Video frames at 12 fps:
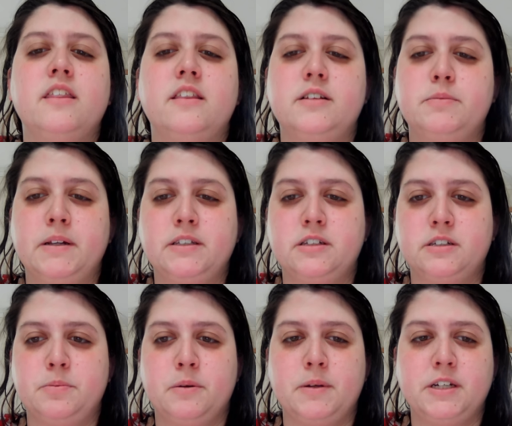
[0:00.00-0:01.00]
Spencer's
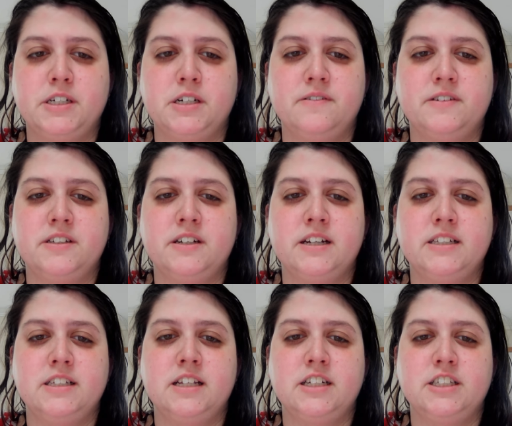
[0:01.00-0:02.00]
probation officer has
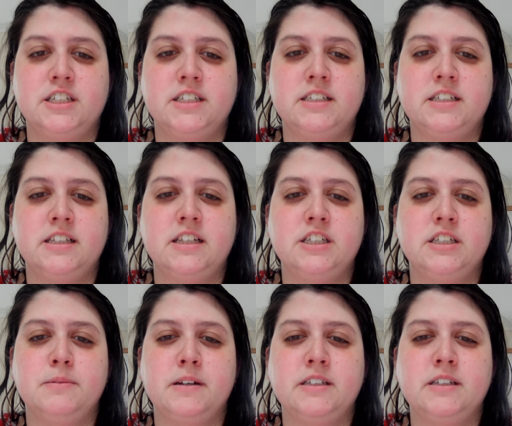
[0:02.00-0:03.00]
suggested that she
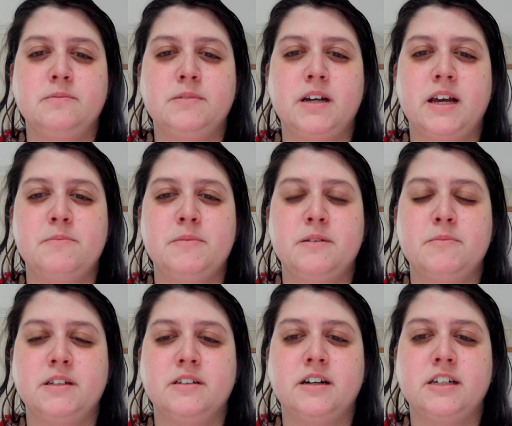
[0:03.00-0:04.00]
spend some time in a
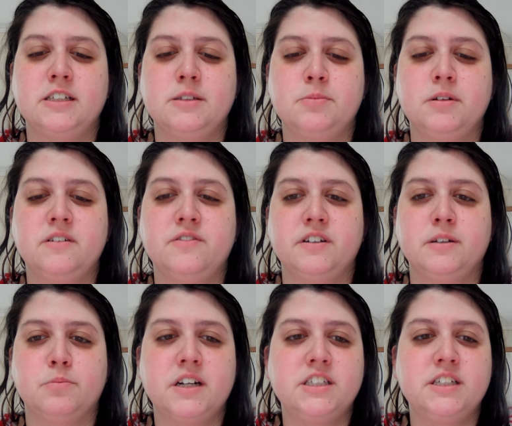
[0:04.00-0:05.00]
mental hospital for
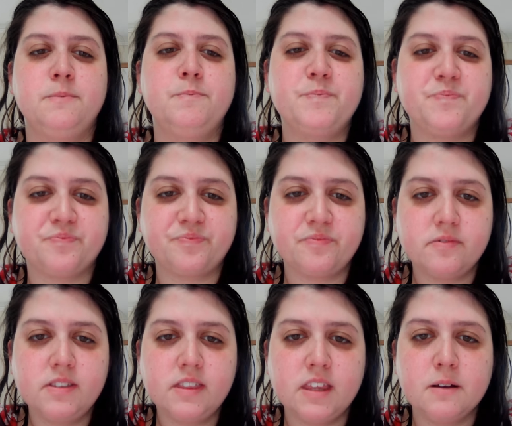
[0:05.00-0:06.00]
depression,
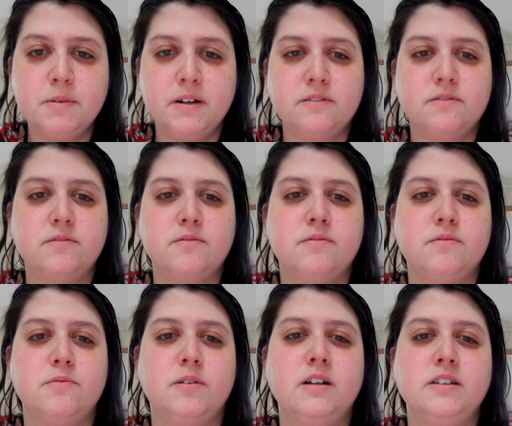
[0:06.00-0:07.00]
but
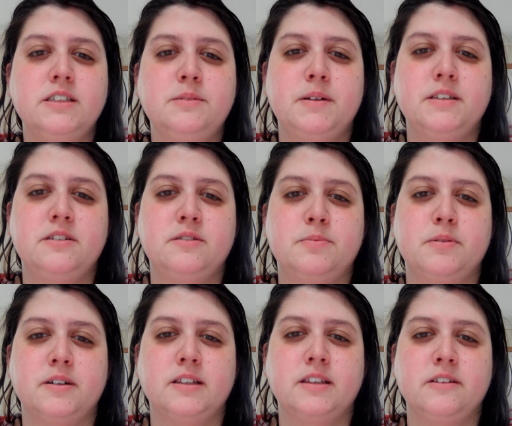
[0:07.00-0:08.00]
Wallace Spencer
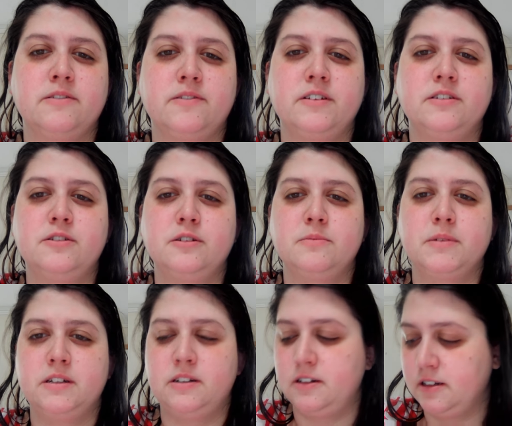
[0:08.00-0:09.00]
reportedly refused to admit
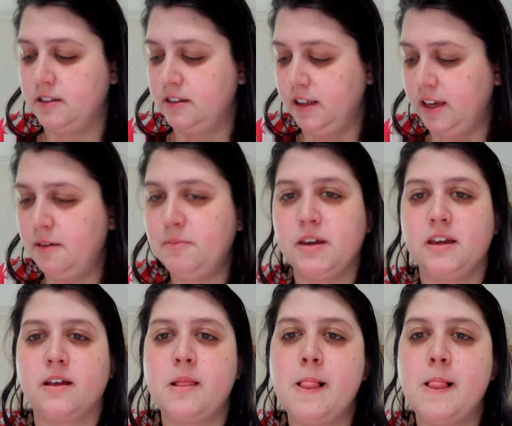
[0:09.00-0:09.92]
her, claiming